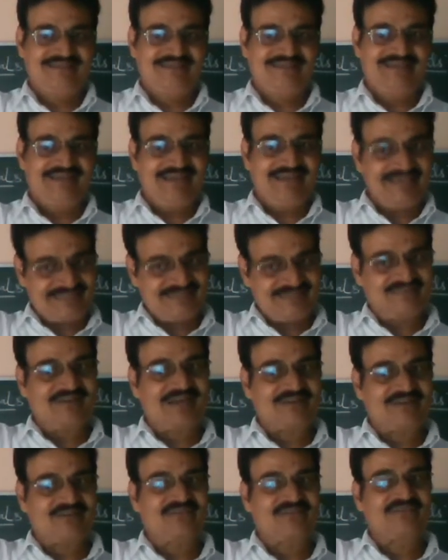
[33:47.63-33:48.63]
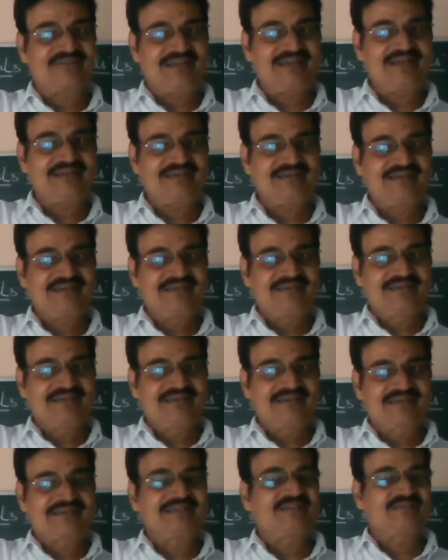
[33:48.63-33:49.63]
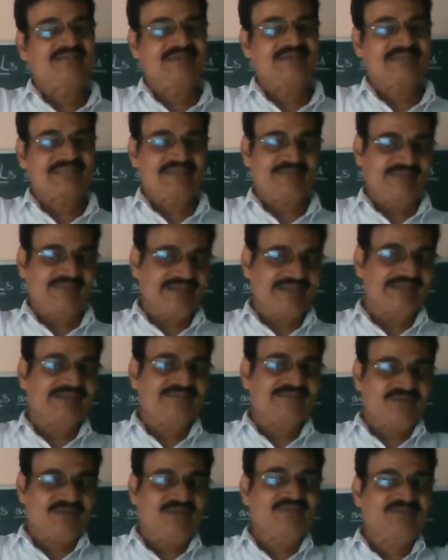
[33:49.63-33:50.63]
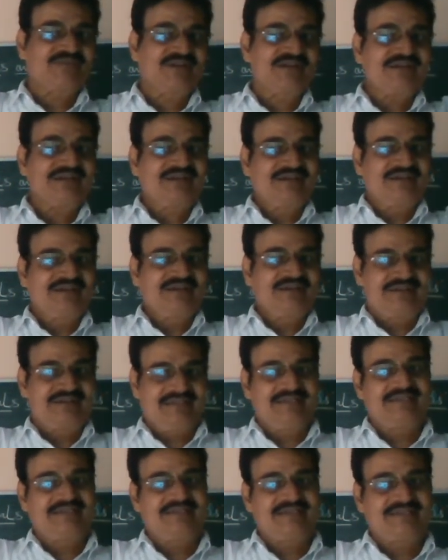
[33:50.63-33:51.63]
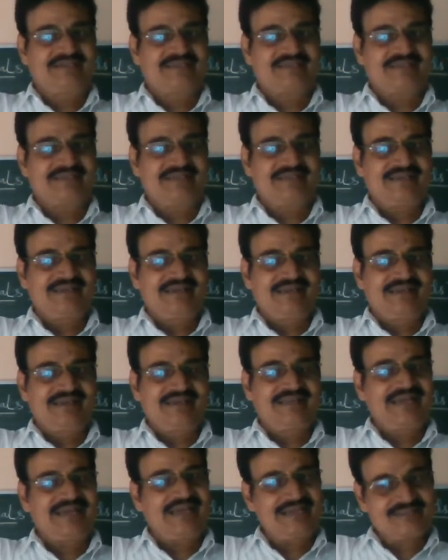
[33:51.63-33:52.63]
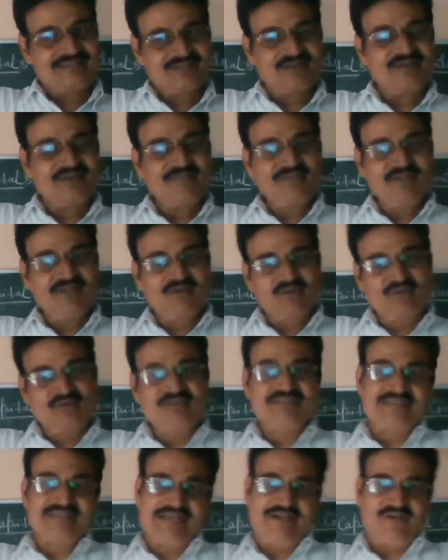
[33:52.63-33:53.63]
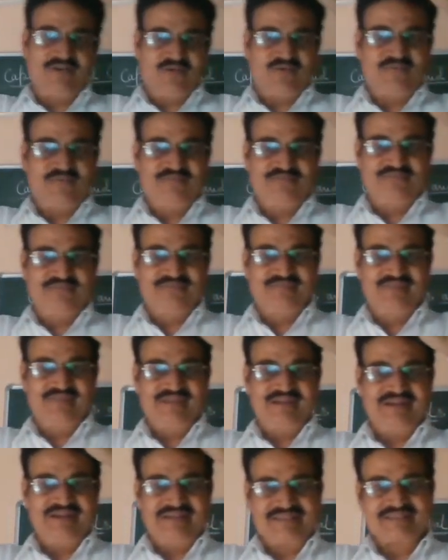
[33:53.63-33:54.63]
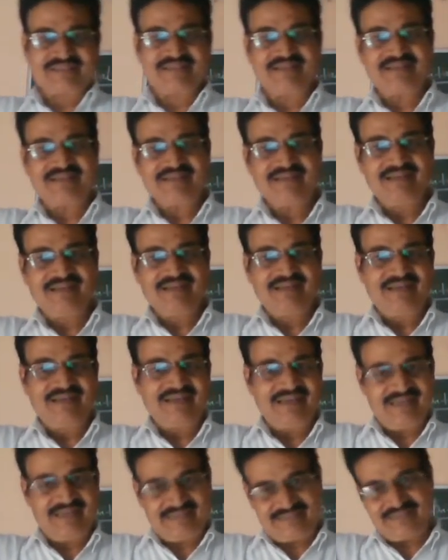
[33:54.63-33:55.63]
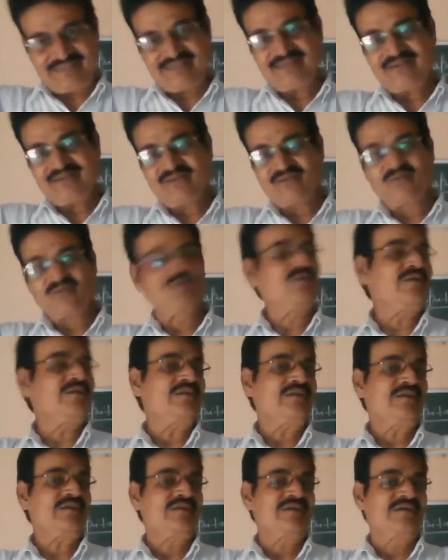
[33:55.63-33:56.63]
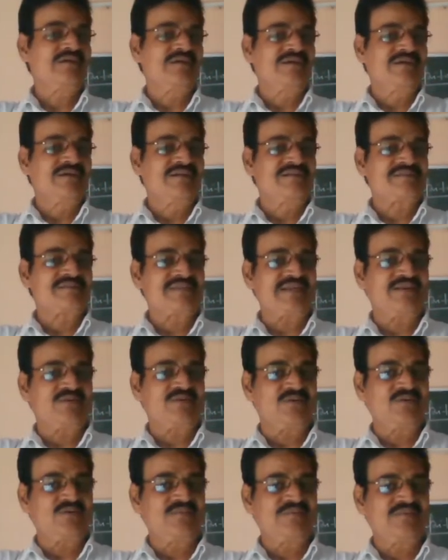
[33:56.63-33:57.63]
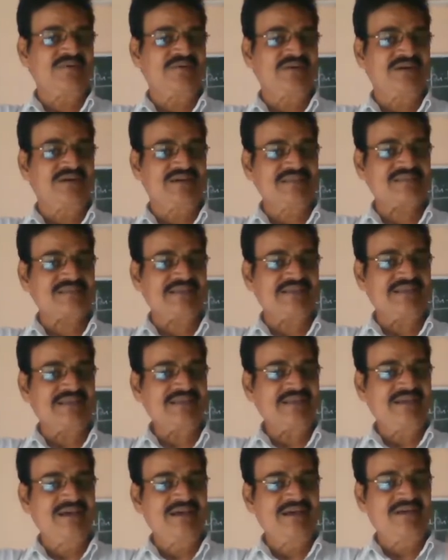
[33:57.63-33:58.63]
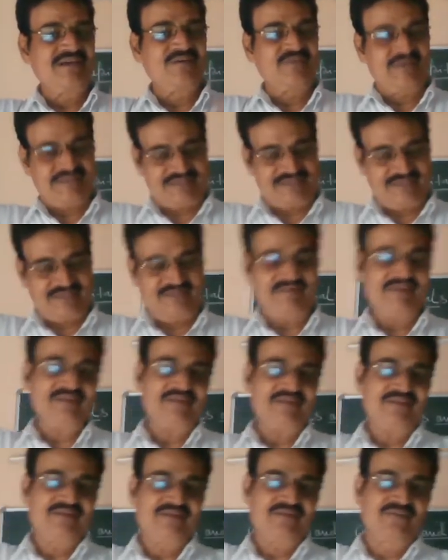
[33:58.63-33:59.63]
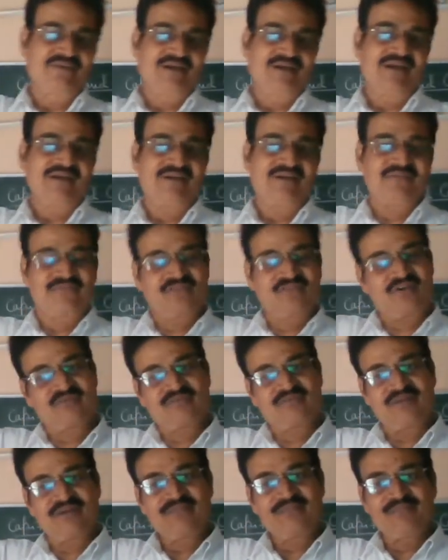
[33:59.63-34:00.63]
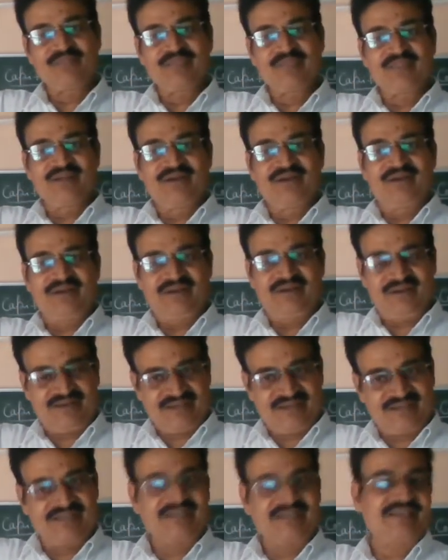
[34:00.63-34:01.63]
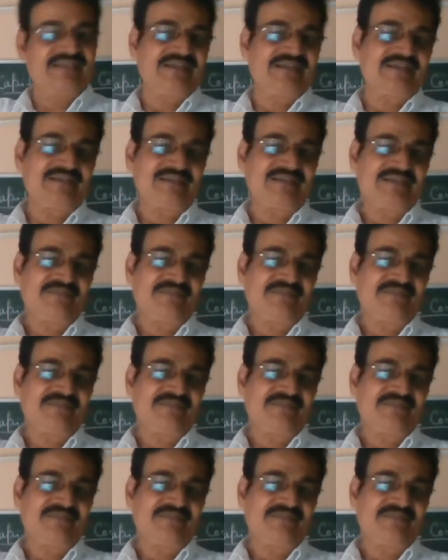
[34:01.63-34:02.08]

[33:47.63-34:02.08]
as a mark of that, it was separated from the radiance, and as a cool shadow, understand, as a cool shadow, understand, was given from the radiant